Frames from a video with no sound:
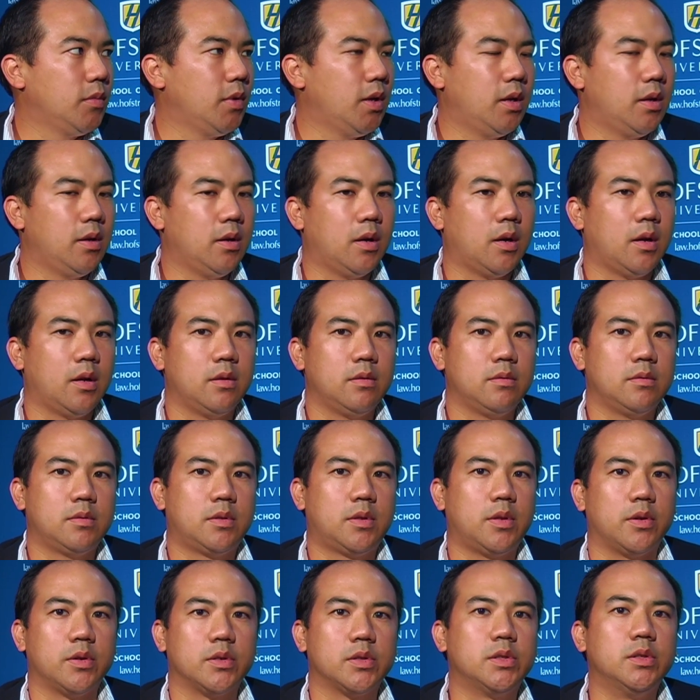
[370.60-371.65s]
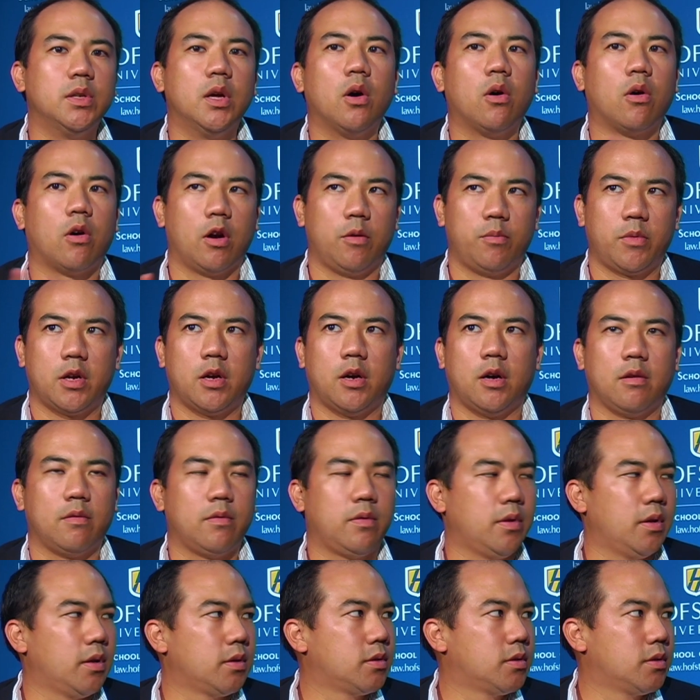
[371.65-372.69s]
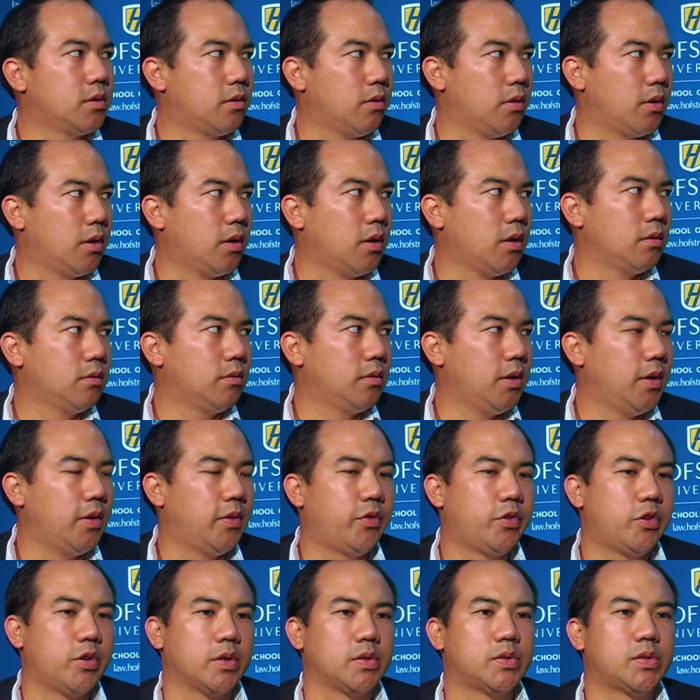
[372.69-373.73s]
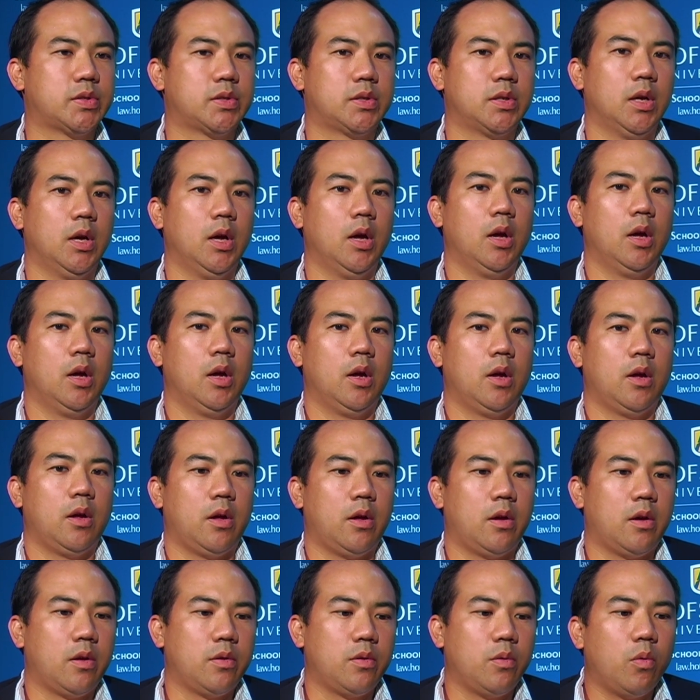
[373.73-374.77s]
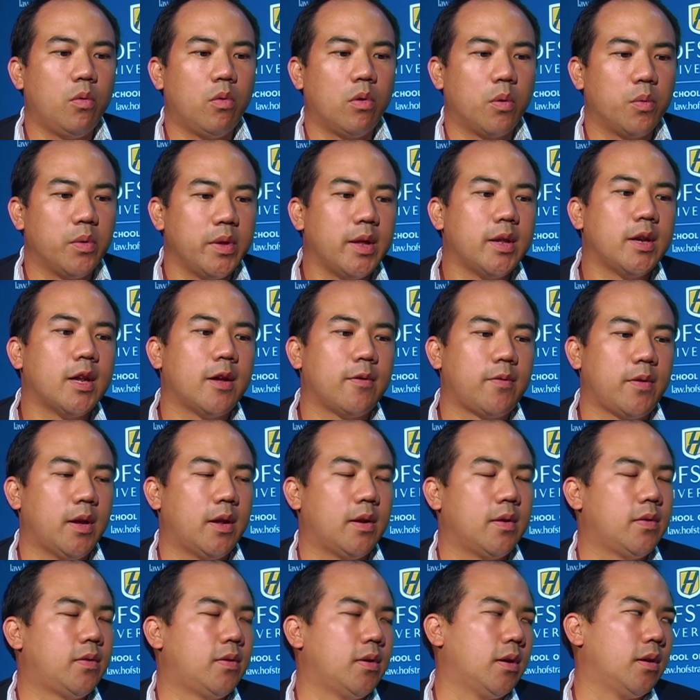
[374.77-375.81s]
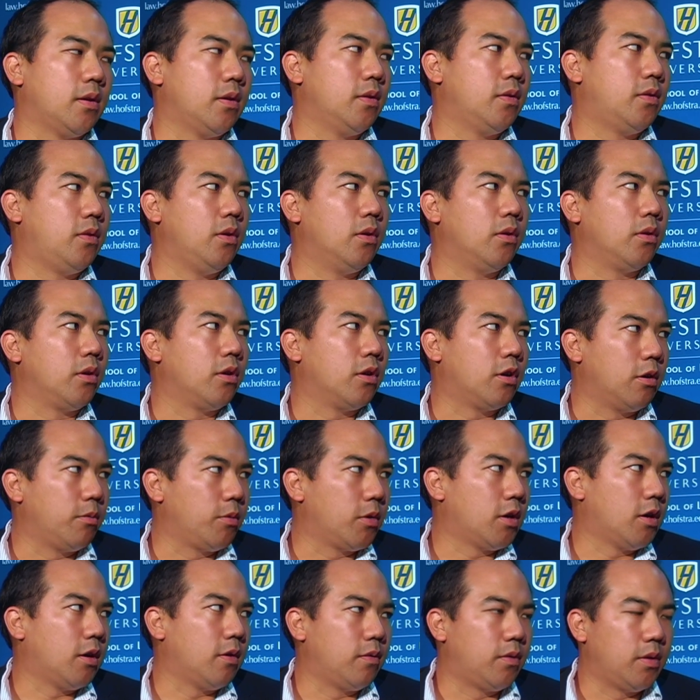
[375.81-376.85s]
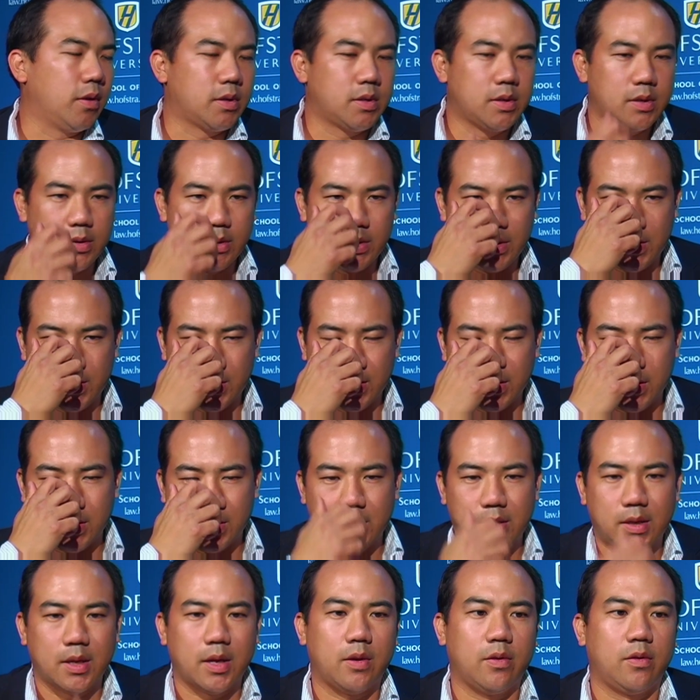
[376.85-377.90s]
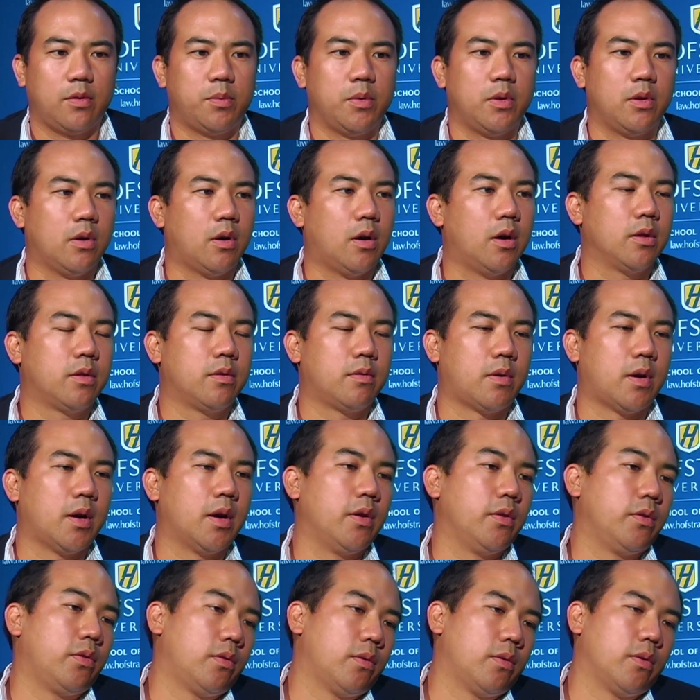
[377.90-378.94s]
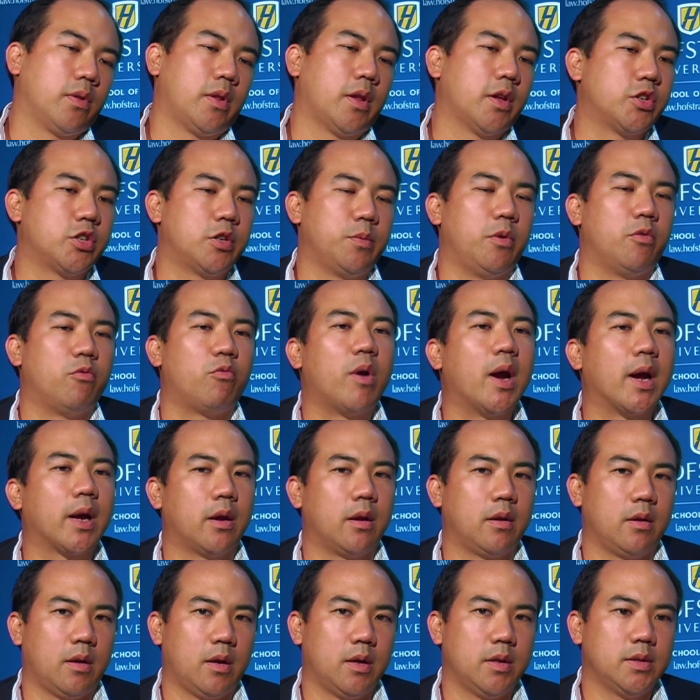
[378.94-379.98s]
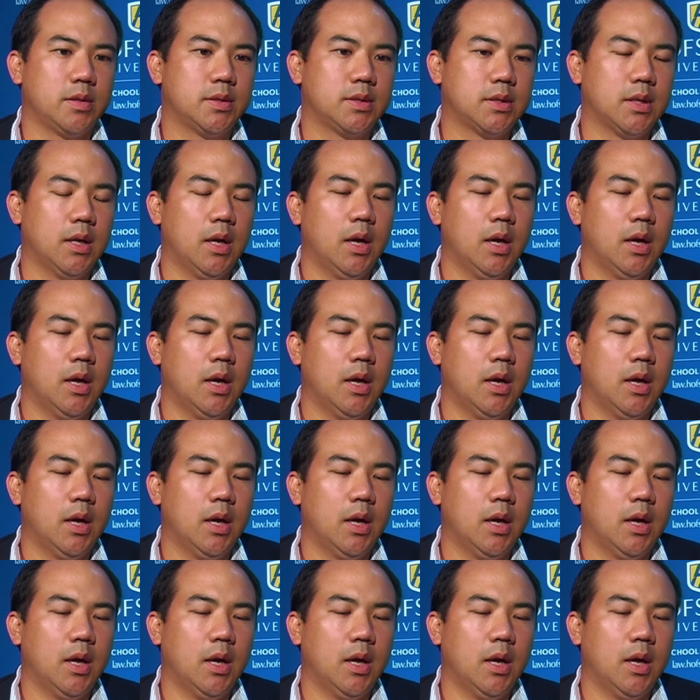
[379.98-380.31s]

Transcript: there is no armed conflict going on. It's just the war within Afghanistan is the only armed conflict that has been authorized or that should be recognized.